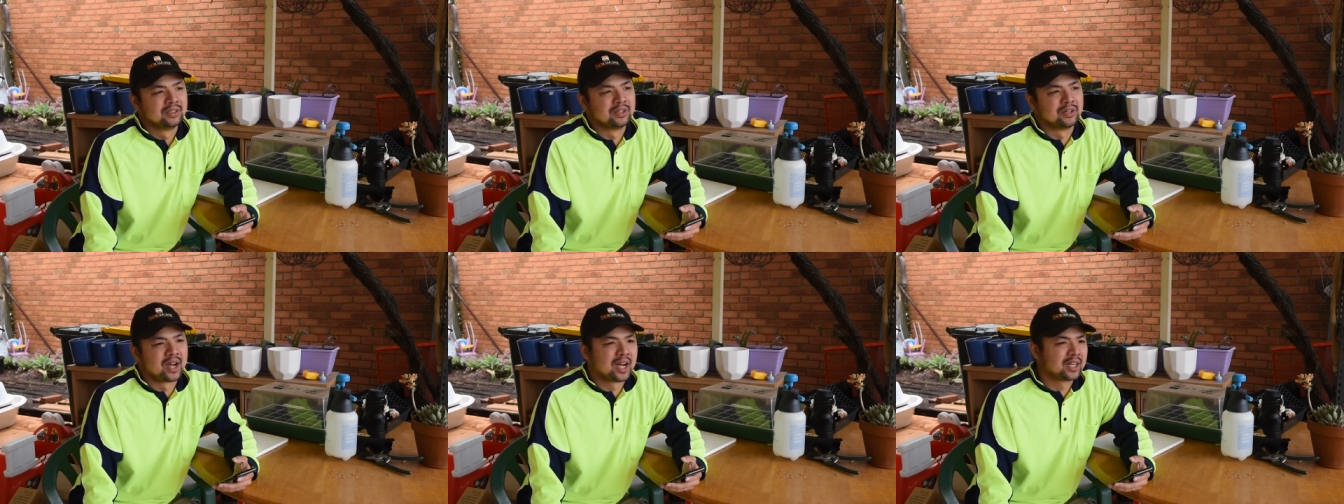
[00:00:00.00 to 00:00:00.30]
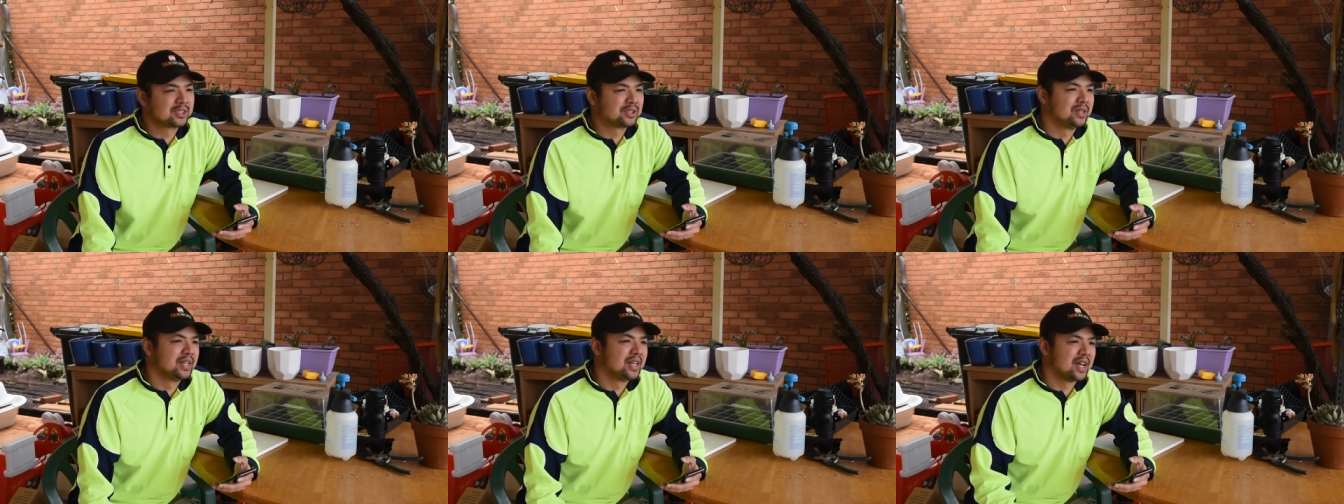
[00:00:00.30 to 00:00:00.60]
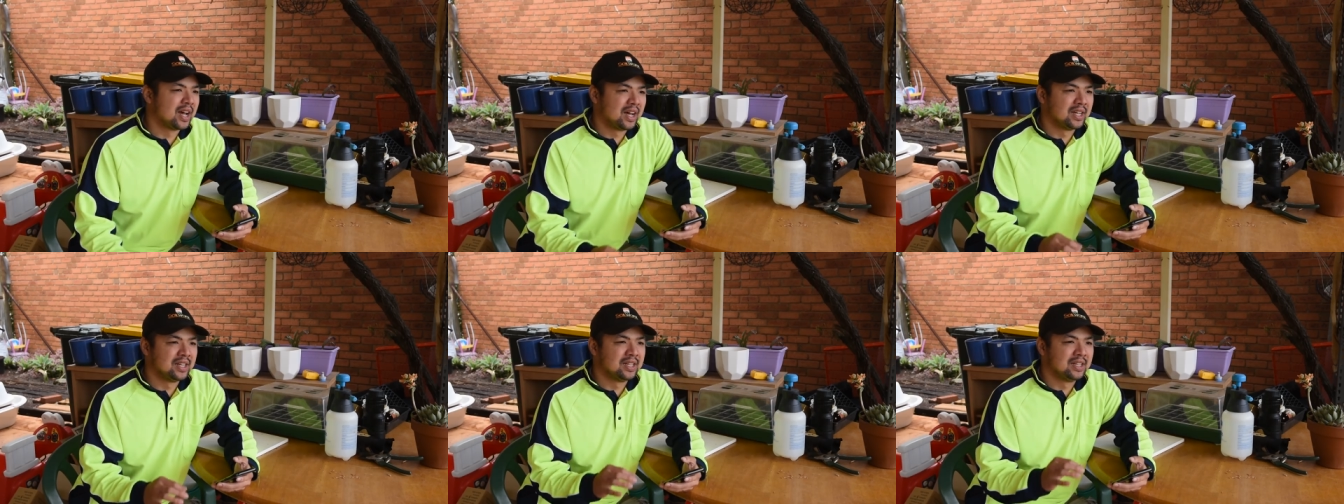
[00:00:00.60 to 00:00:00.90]
No,
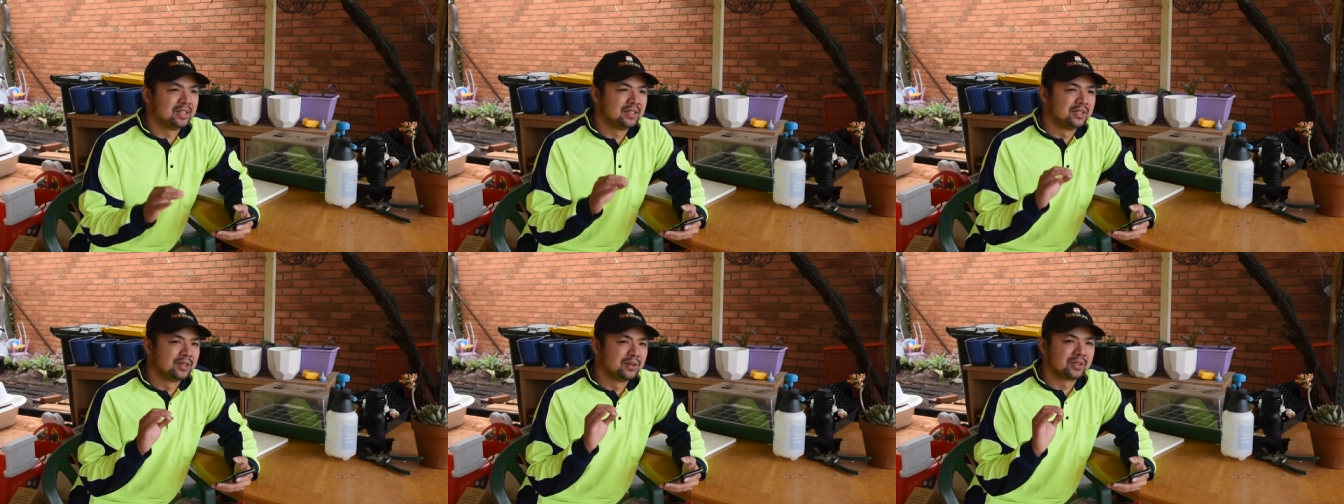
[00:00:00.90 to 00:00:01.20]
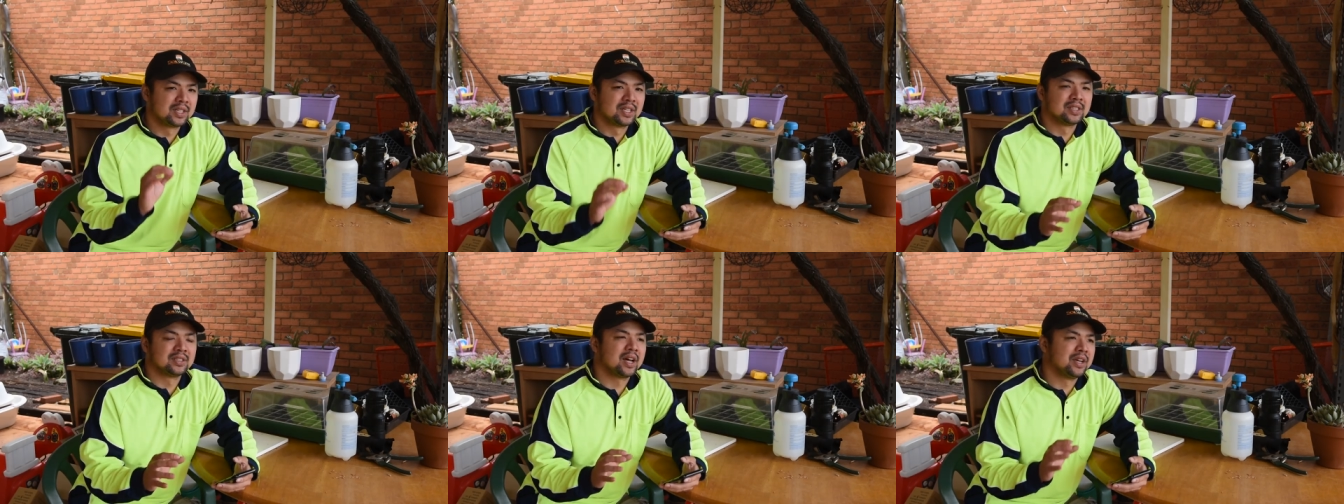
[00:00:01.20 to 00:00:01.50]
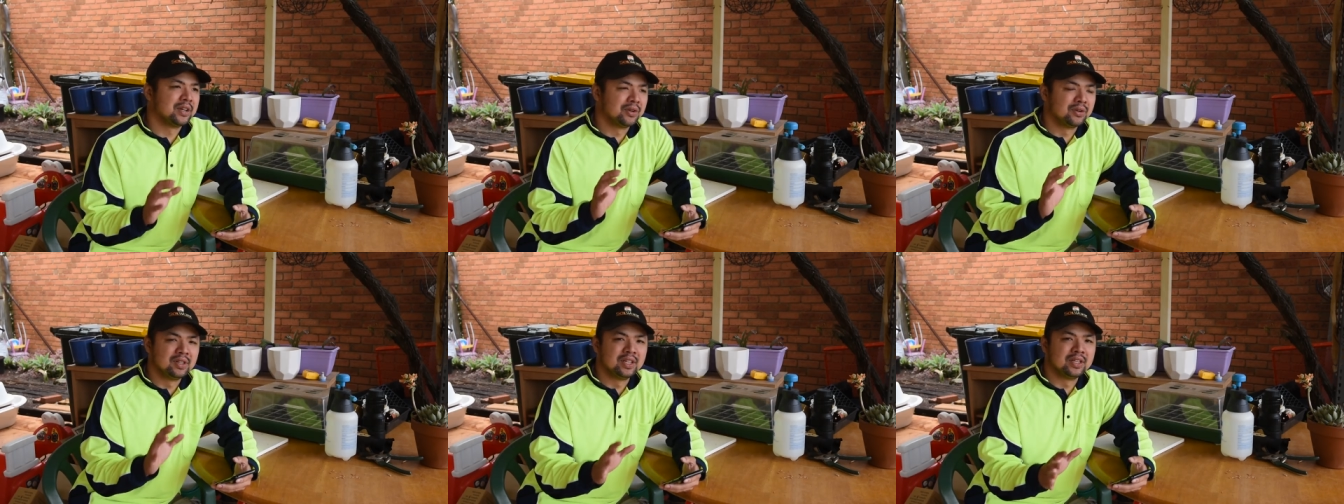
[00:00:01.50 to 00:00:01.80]
actually, I noticed.
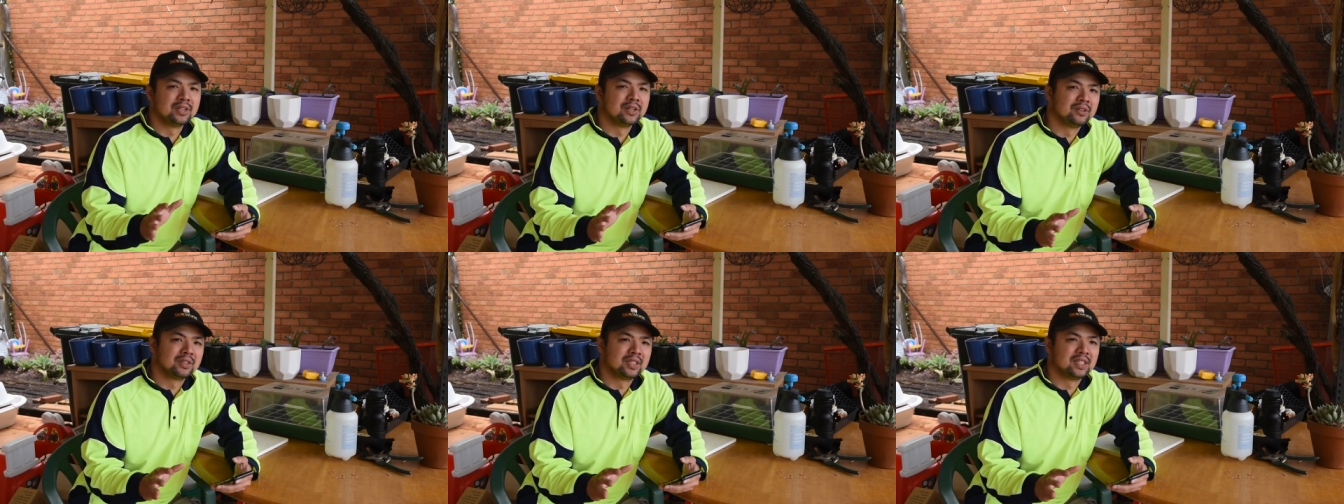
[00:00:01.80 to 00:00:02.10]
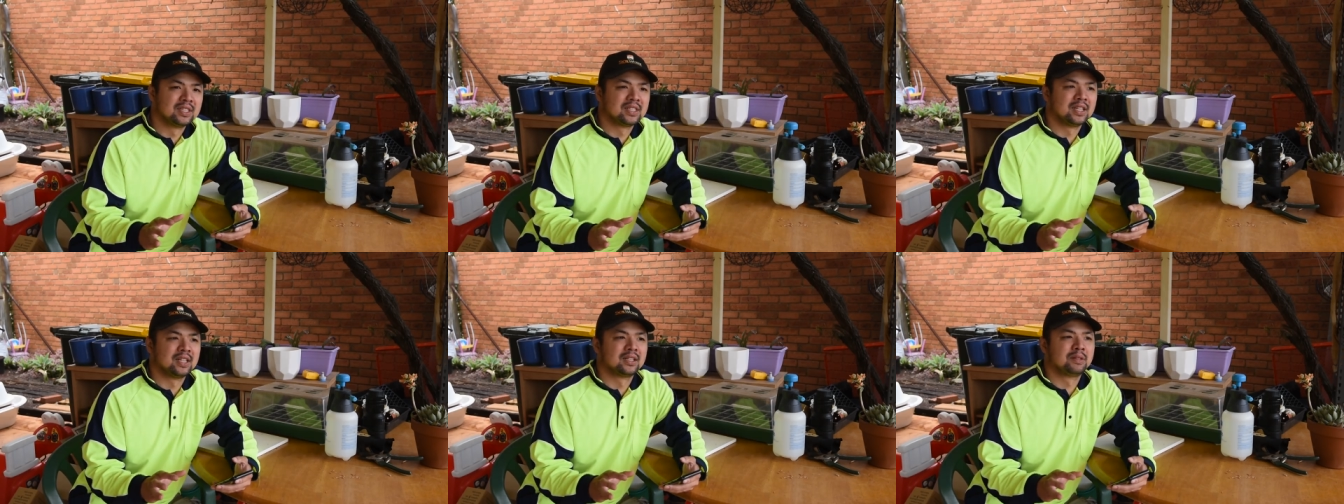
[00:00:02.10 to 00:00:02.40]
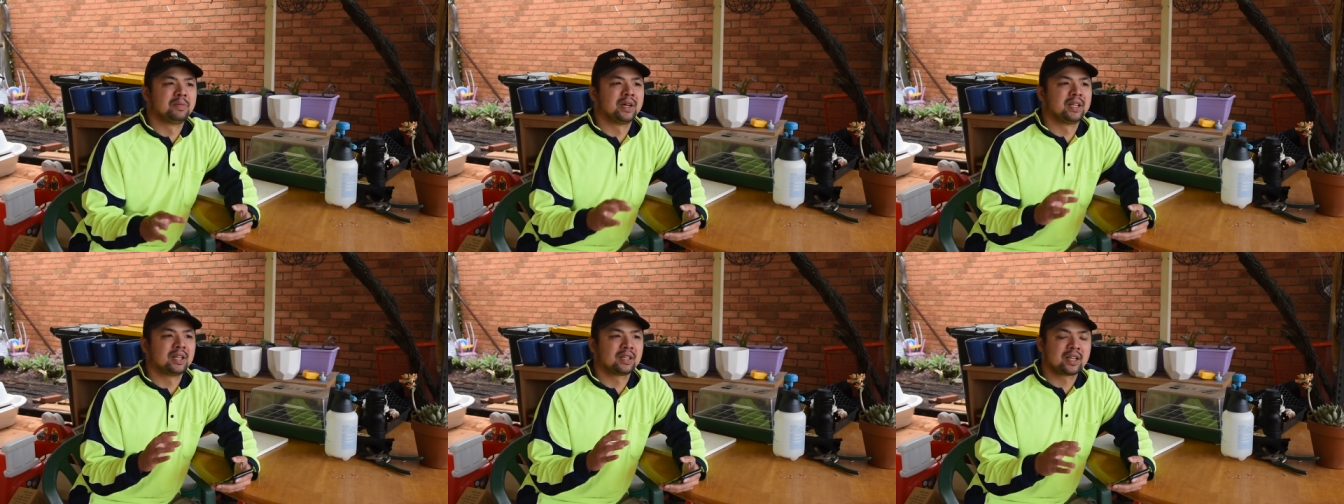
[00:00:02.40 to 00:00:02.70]
I only noticed
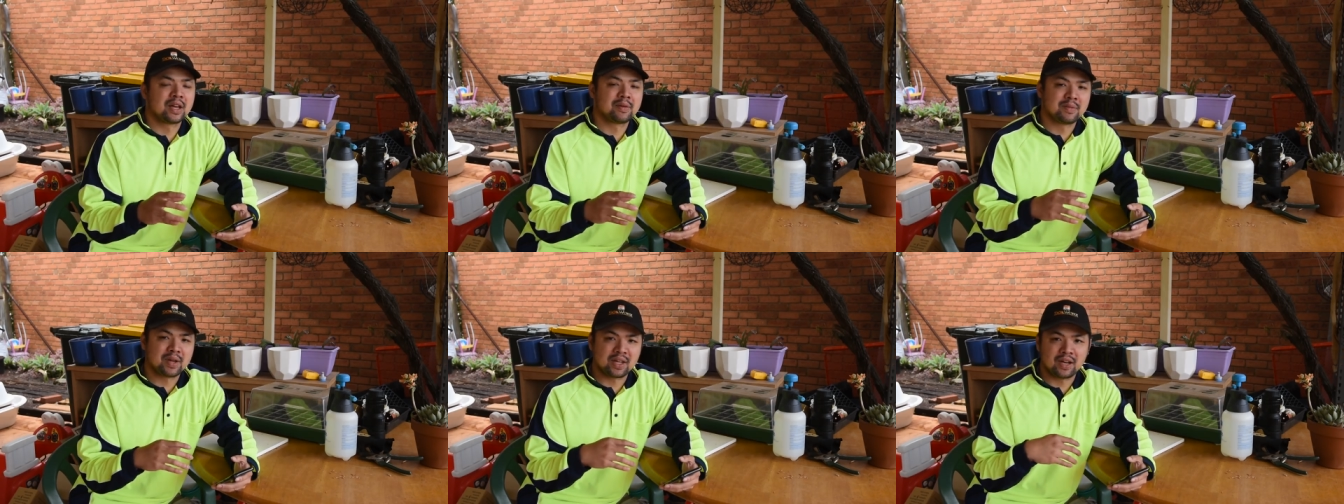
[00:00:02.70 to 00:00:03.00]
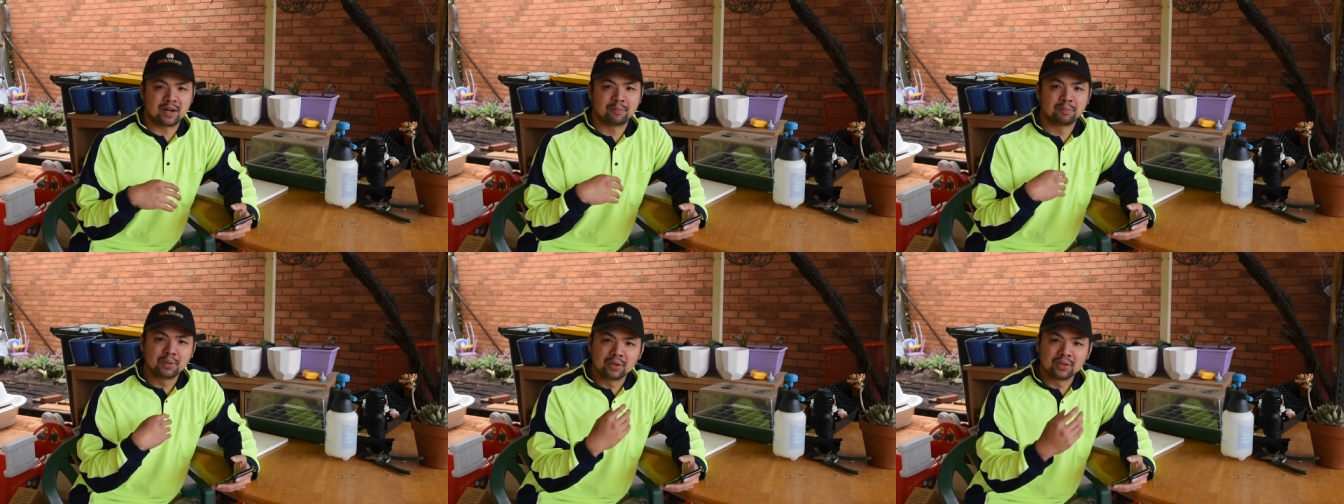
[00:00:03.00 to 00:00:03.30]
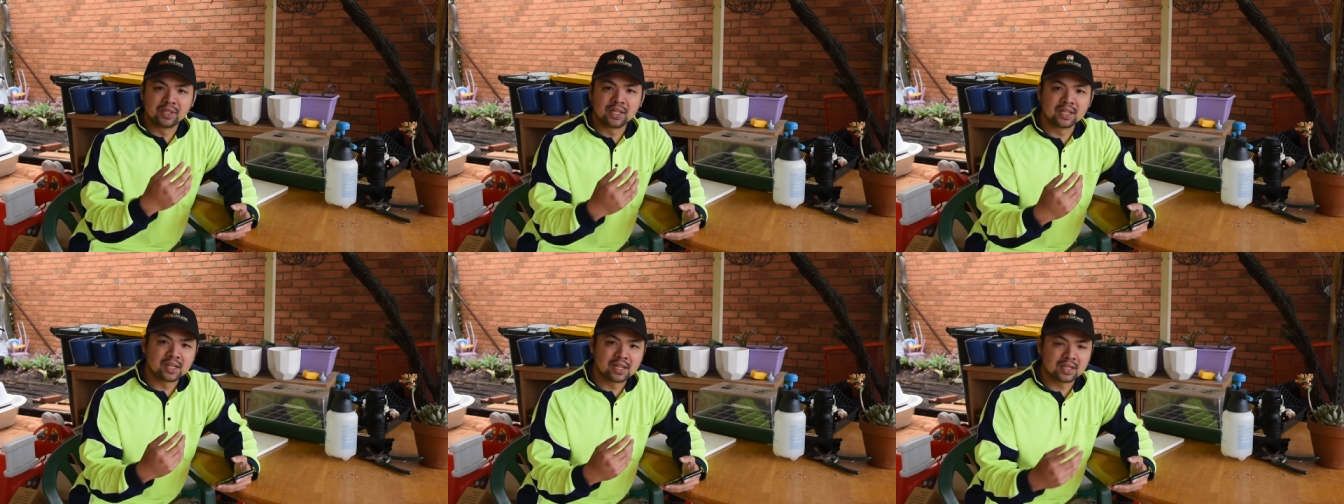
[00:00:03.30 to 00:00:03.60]
it by the time I
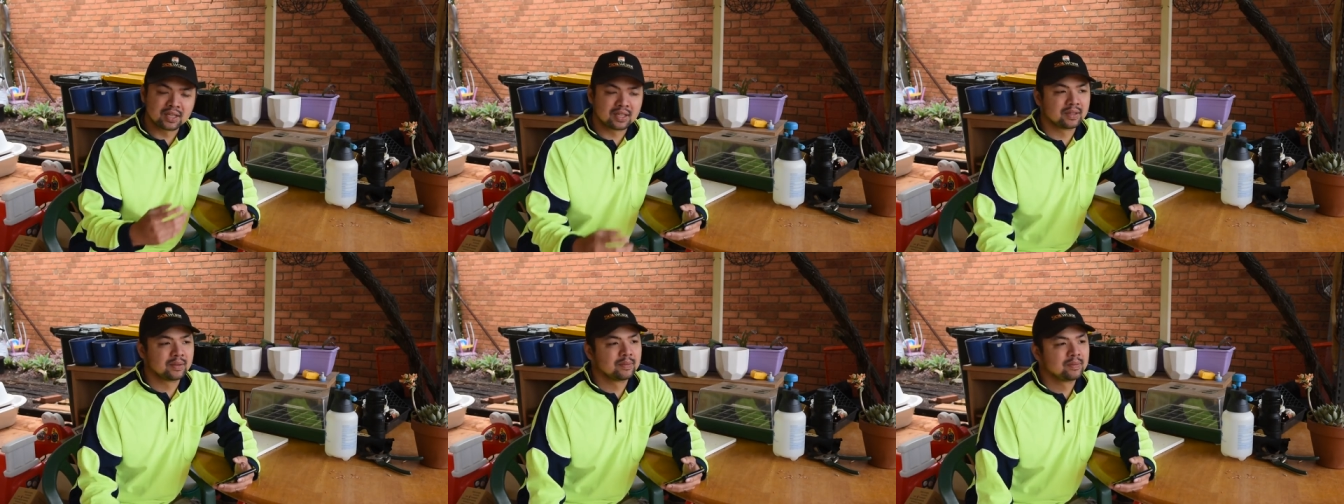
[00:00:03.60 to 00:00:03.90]
uploaded it.